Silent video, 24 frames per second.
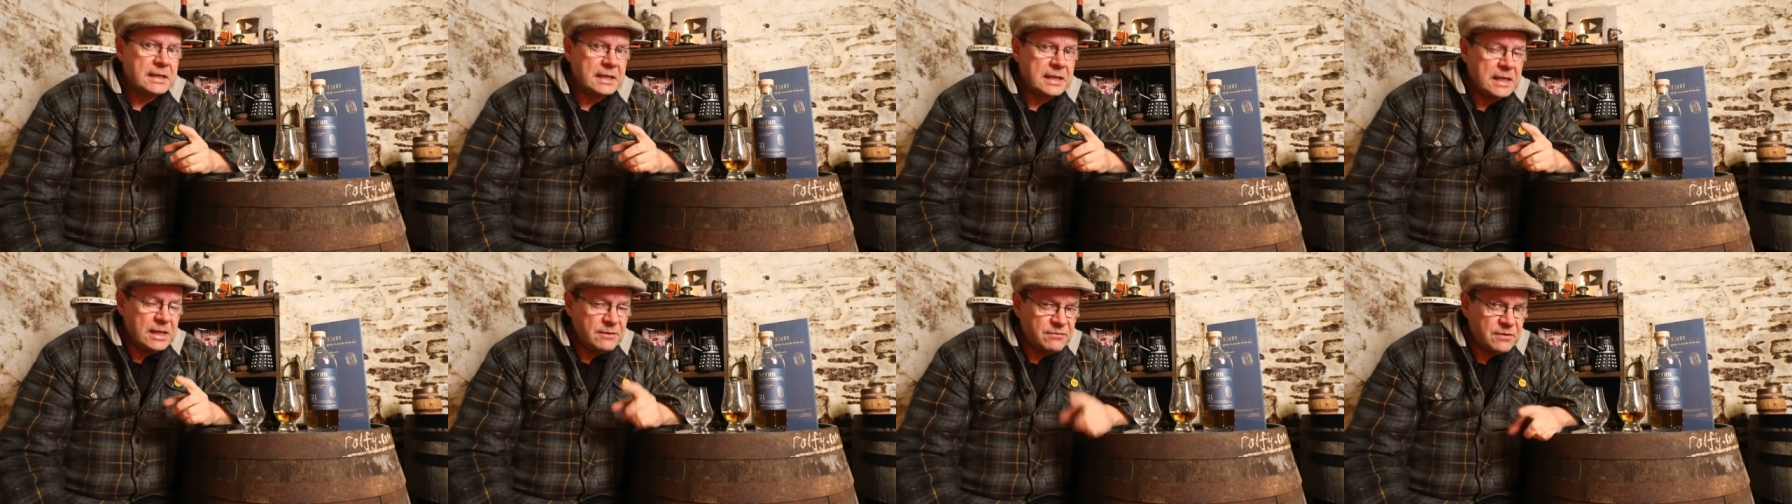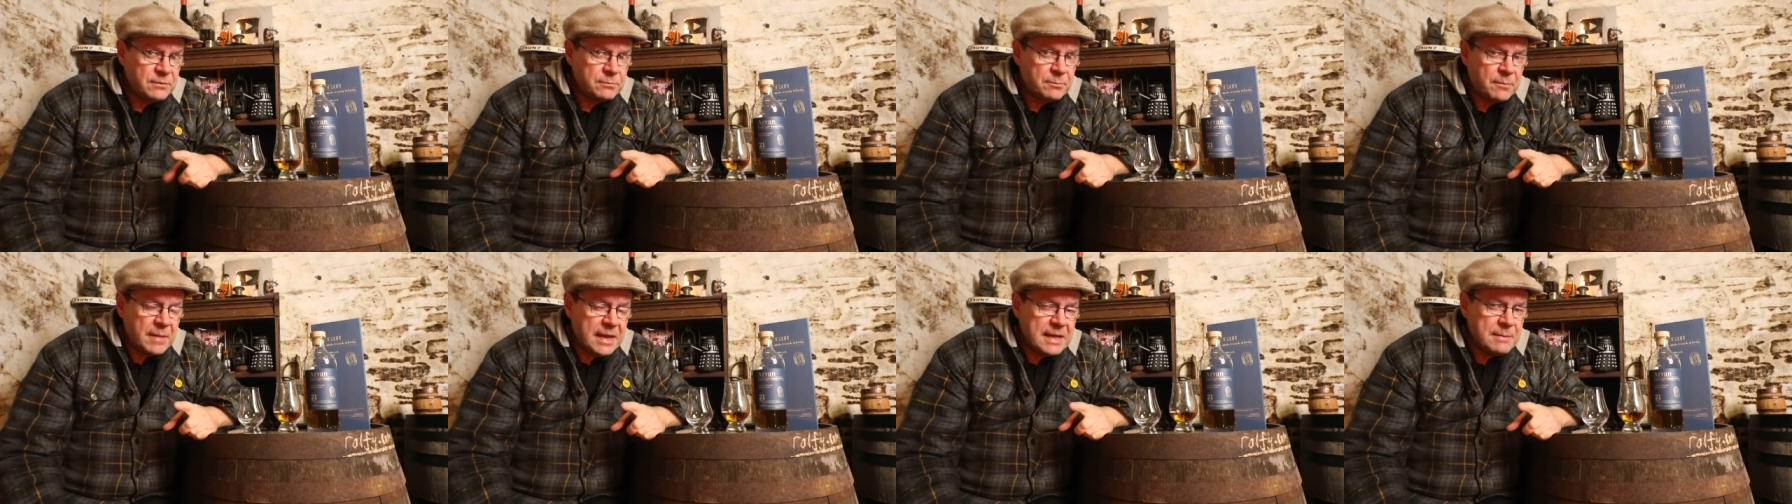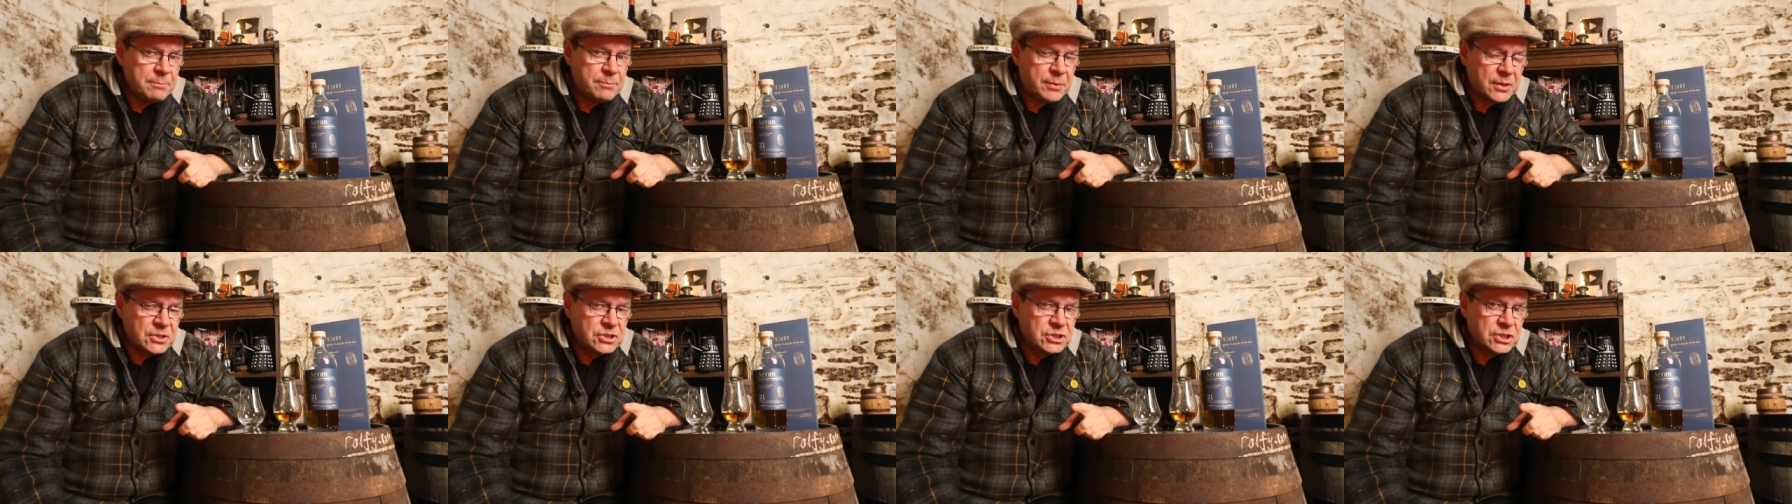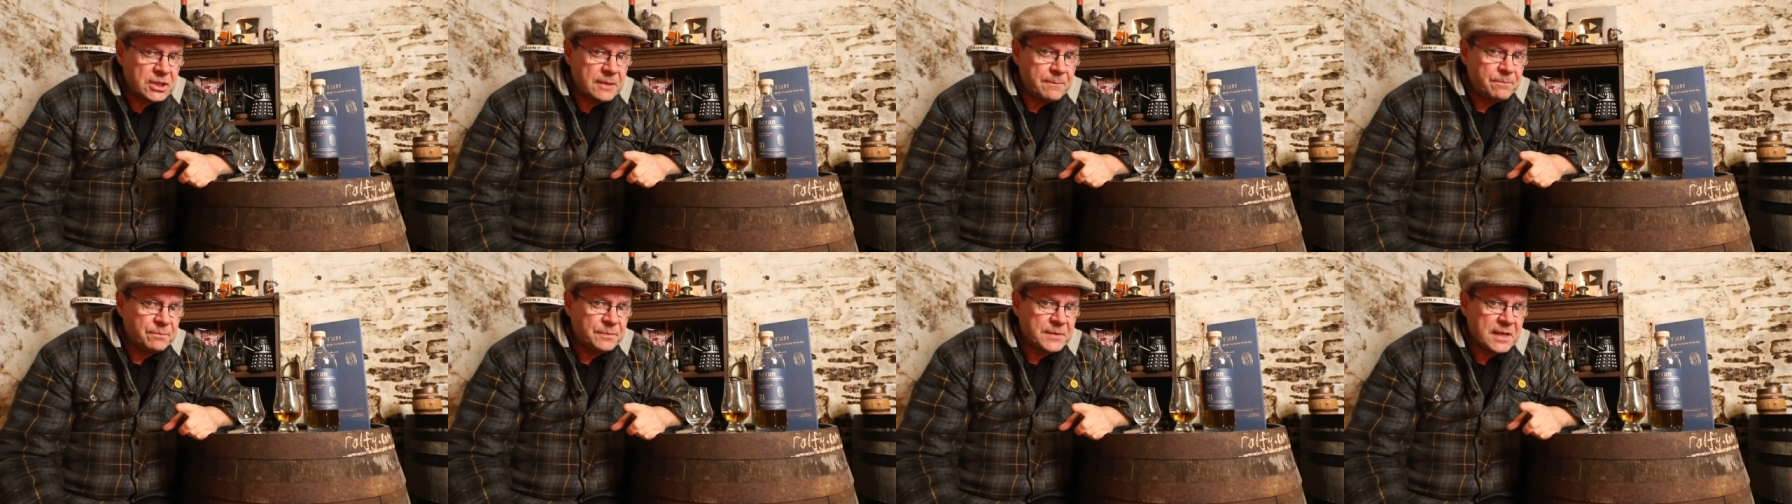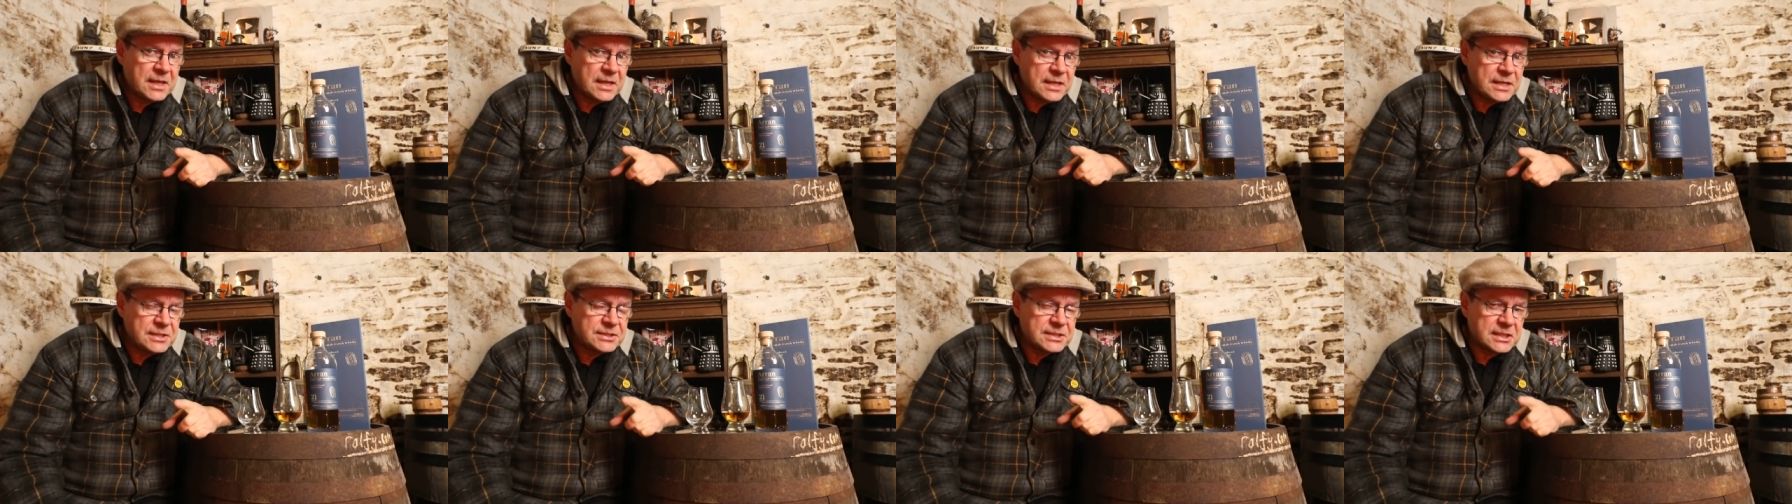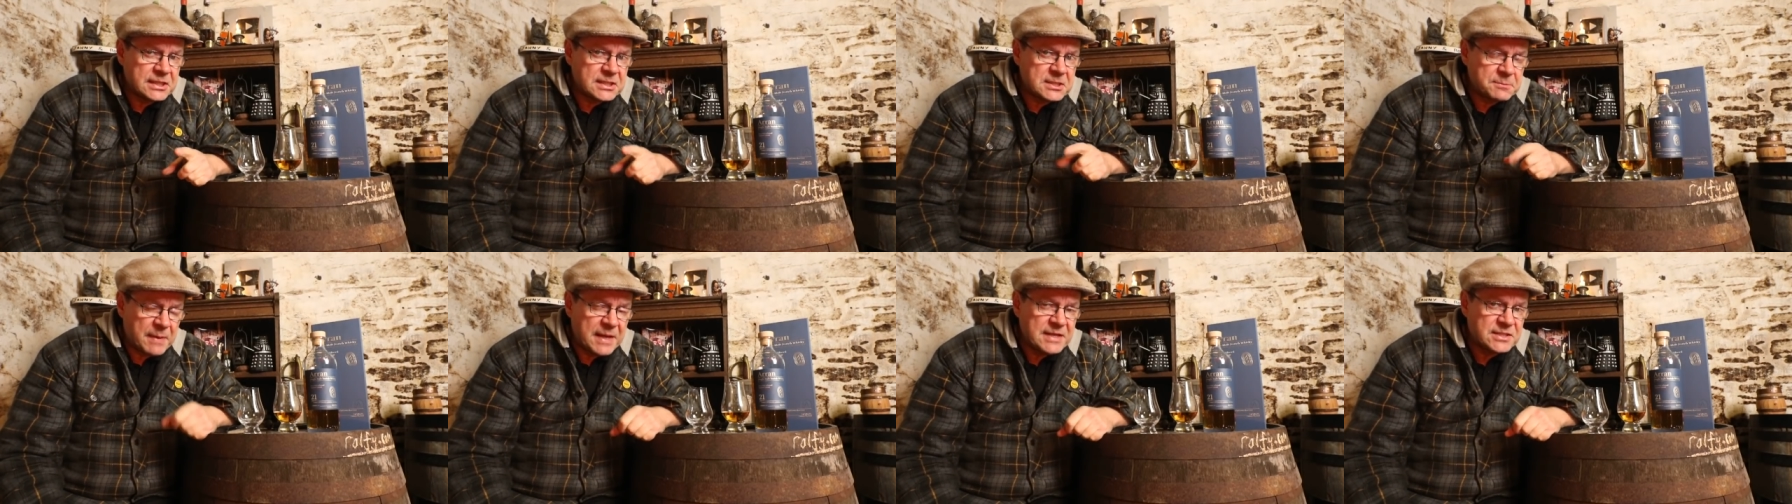even my budget is
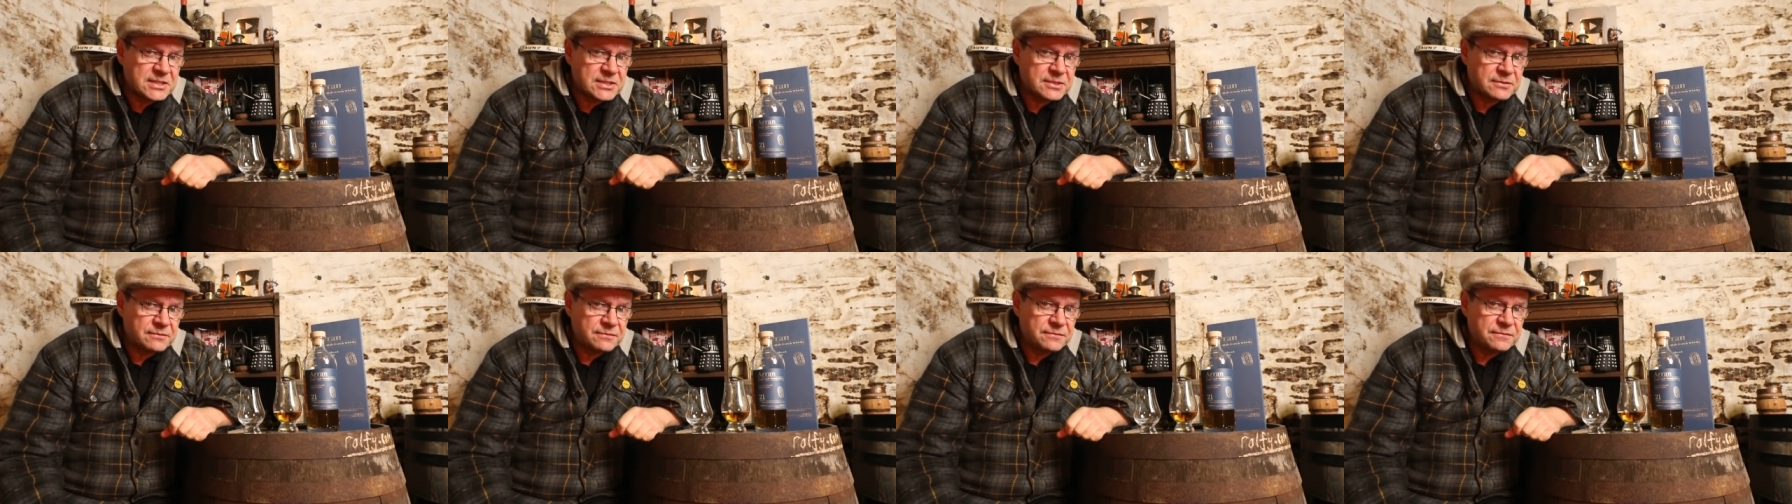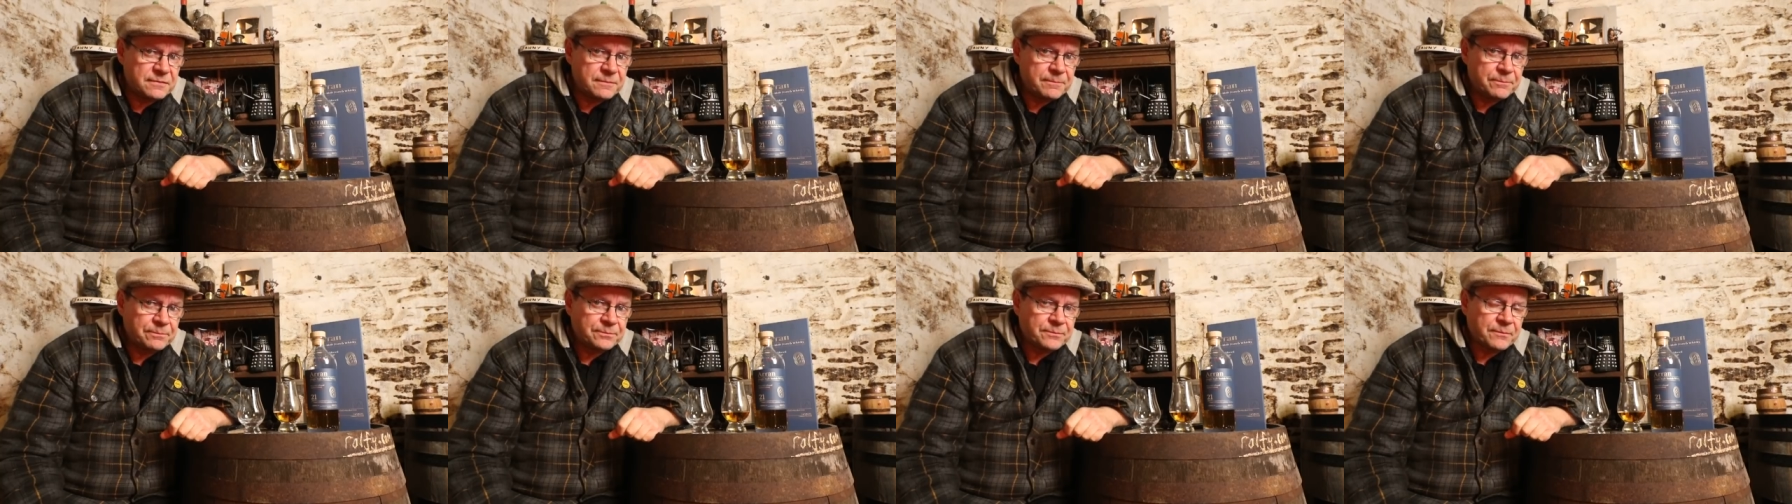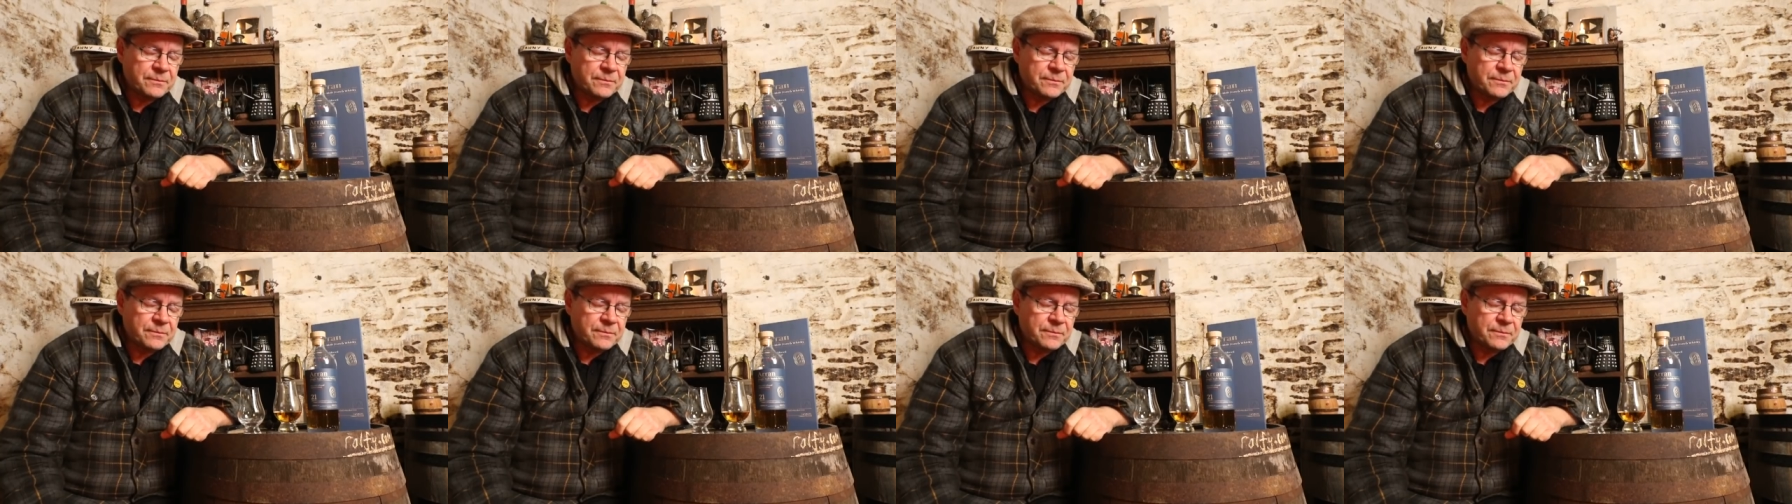expensive.